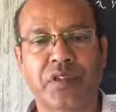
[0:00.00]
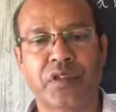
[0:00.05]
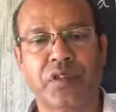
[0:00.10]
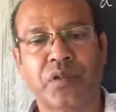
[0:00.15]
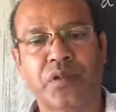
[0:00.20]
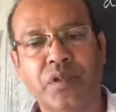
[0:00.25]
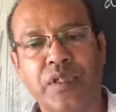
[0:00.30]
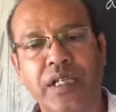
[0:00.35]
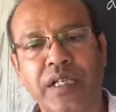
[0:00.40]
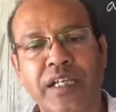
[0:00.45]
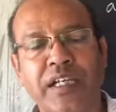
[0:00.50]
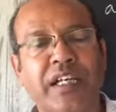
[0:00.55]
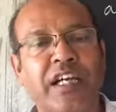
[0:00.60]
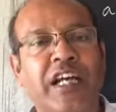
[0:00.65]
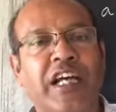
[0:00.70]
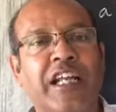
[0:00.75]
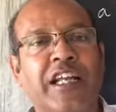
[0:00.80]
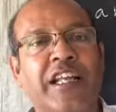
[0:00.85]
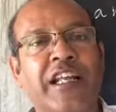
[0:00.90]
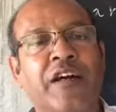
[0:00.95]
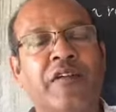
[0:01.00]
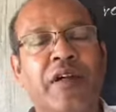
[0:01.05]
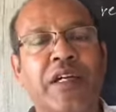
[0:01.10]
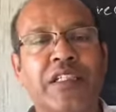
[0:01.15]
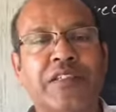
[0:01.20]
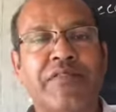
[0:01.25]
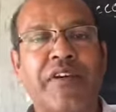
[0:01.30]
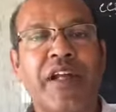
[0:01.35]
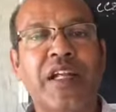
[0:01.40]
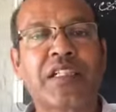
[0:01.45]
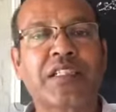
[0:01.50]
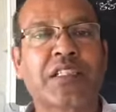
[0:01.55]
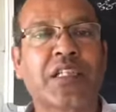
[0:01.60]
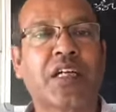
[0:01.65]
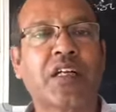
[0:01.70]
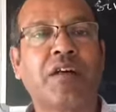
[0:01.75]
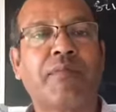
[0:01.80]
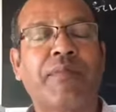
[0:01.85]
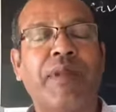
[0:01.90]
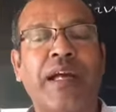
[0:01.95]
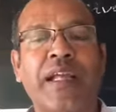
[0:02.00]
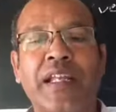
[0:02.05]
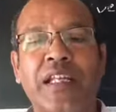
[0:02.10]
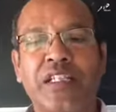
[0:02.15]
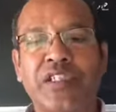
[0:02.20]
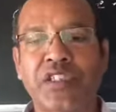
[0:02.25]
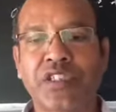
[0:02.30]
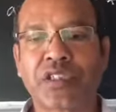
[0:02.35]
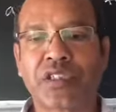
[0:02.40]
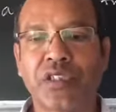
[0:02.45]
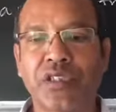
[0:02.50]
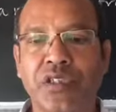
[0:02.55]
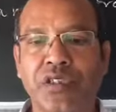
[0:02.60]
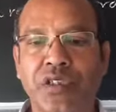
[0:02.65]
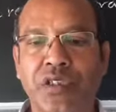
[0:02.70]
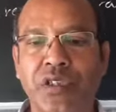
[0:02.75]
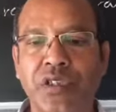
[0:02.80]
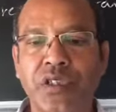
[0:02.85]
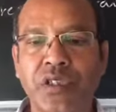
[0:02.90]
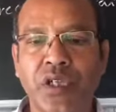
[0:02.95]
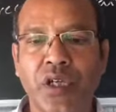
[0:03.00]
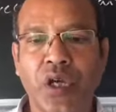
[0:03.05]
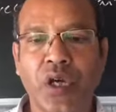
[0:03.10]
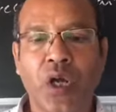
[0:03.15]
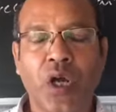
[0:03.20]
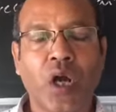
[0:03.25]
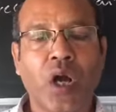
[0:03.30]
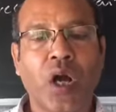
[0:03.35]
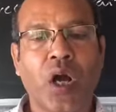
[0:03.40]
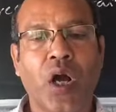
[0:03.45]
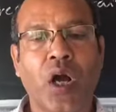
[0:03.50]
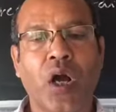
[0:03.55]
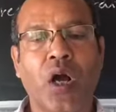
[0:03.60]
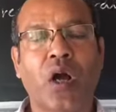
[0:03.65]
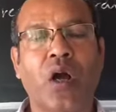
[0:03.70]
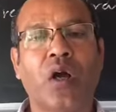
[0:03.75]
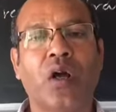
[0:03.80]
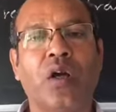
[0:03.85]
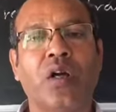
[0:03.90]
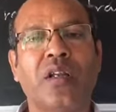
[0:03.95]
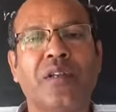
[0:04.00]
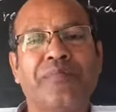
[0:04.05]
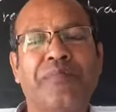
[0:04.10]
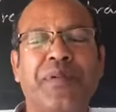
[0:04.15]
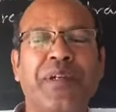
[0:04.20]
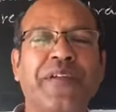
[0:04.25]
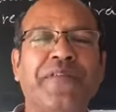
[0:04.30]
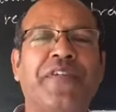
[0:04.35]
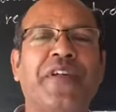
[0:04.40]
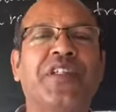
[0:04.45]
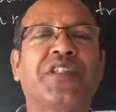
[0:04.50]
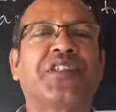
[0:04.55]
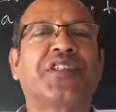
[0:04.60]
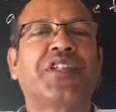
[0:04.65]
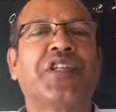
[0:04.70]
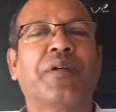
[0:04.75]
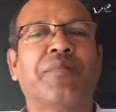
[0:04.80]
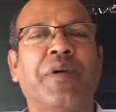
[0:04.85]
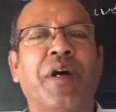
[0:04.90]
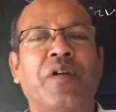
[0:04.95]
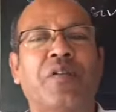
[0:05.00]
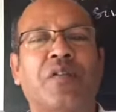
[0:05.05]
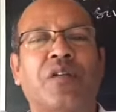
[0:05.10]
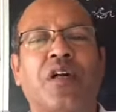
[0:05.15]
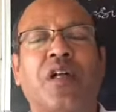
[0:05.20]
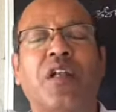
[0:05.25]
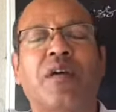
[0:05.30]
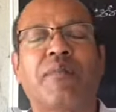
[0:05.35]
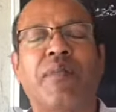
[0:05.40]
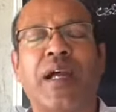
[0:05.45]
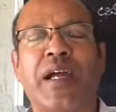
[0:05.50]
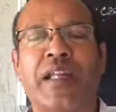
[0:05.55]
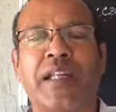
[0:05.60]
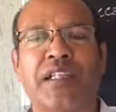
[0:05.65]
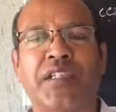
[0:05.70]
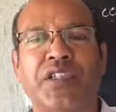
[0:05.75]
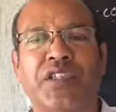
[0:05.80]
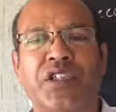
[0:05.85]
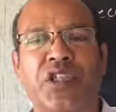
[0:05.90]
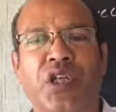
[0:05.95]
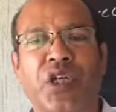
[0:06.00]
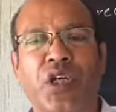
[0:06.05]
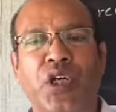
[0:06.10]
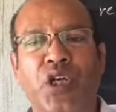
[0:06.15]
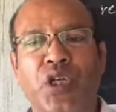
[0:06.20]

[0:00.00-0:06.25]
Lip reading: Okay. Now as far as color blindness is concerned, a brief history about color blindness.